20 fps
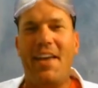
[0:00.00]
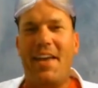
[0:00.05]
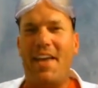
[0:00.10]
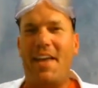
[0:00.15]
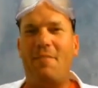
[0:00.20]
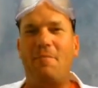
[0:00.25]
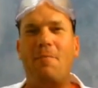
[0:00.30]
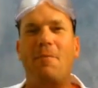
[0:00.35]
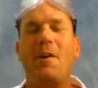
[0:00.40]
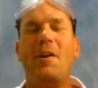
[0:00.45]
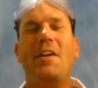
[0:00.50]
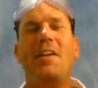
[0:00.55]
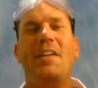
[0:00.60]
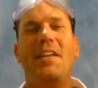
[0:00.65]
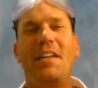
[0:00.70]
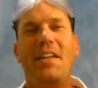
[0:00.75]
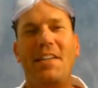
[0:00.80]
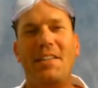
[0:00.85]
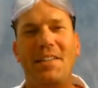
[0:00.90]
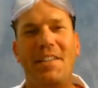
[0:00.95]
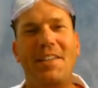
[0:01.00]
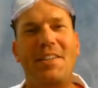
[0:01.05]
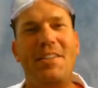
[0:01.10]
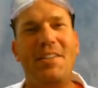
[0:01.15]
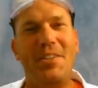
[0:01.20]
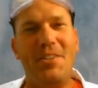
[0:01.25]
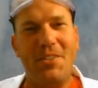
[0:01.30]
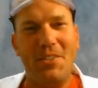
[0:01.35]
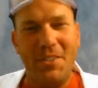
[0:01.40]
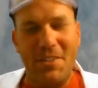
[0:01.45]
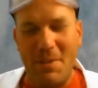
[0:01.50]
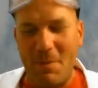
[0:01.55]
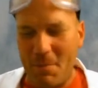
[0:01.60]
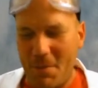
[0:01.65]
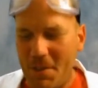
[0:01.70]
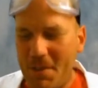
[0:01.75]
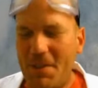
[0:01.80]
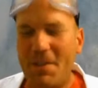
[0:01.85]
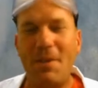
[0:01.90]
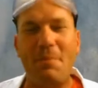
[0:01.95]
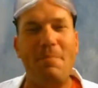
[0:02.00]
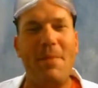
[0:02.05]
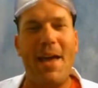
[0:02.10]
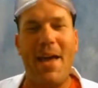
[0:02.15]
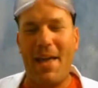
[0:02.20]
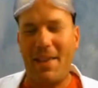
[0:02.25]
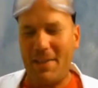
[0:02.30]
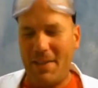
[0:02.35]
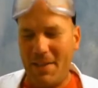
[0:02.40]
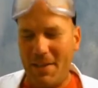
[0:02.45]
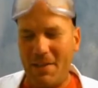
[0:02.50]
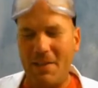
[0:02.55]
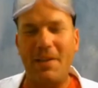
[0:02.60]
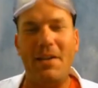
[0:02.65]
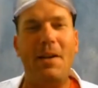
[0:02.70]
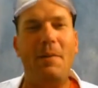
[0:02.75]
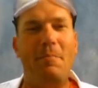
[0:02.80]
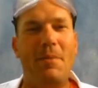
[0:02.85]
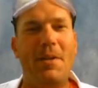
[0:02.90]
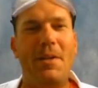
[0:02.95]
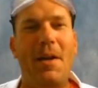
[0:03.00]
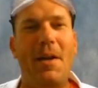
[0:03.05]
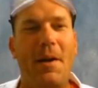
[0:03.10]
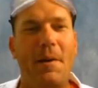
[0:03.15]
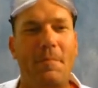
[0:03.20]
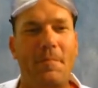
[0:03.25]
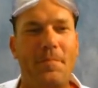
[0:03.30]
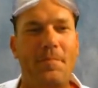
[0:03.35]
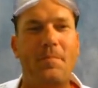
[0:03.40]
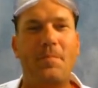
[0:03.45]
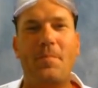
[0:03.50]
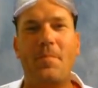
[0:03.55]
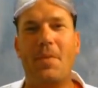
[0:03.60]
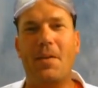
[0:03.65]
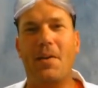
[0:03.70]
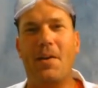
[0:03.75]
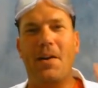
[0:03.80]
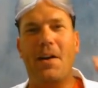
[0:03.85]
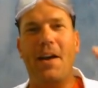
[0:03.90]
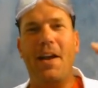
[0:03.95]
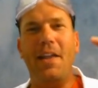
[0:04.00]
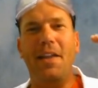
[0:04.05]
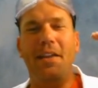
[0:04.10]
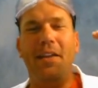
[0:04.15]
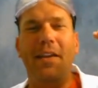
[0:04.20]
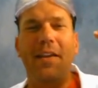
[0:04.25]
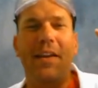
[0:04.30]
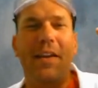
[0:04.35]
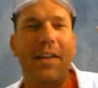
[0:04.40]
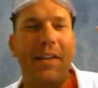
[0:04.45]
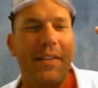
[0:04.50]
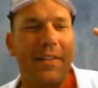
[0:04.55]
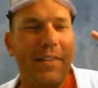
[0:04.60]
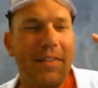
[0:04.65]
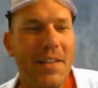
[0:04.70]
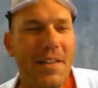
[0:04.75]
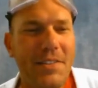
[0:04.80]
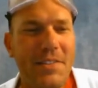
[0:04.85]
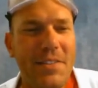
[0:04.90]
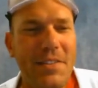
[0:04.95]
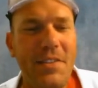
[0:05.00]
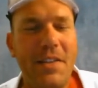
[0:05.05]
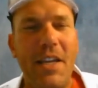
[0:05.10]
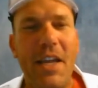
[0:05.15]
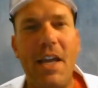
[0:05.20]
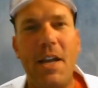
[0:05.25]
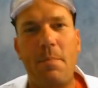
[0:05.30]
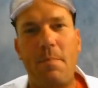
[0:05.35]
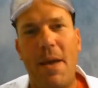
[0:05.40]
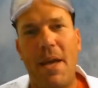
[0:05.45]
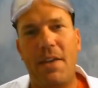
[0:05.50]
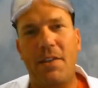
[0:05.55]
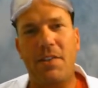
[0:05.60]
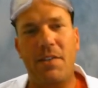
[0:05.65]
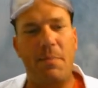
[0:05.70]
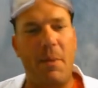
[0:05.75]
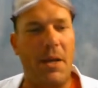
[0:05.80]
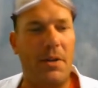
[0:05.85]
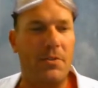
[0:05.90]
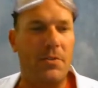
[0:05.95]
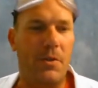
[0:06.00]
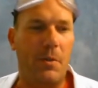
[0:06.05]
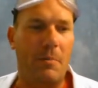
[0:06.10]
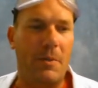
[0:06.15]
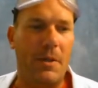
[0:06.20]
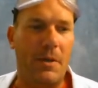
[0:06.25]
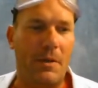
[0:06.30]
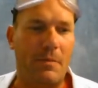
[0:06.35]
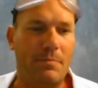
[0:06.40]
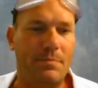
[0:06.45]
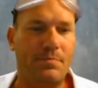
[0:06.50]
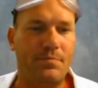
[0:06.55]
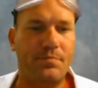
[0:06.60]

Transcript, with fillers: And we're going to get to do some good math here coming up. All right. Let's look at a mass spectrum here.